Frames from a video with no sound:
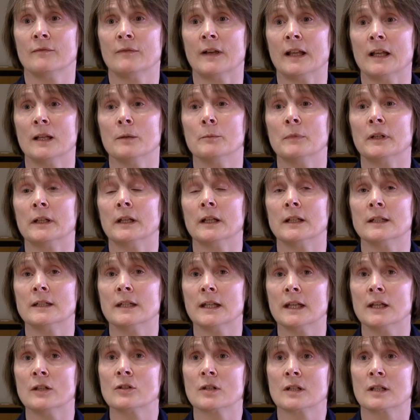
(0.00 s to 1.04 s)
development and
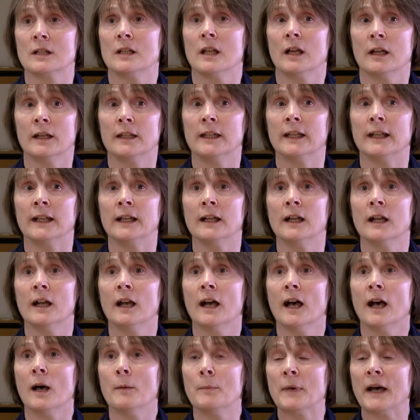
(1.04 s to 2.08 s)
teachers learning
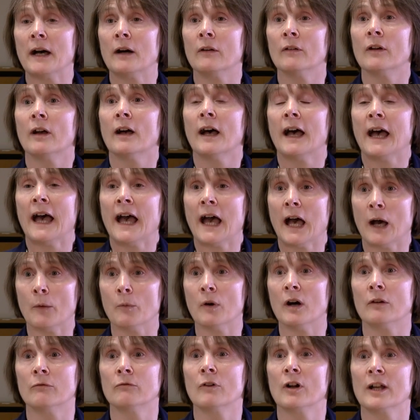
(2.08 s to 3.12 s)
about how
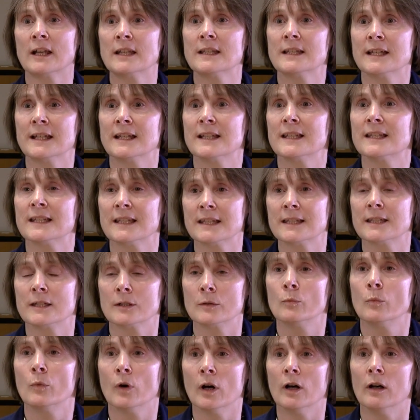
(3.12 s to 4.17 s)
our writing system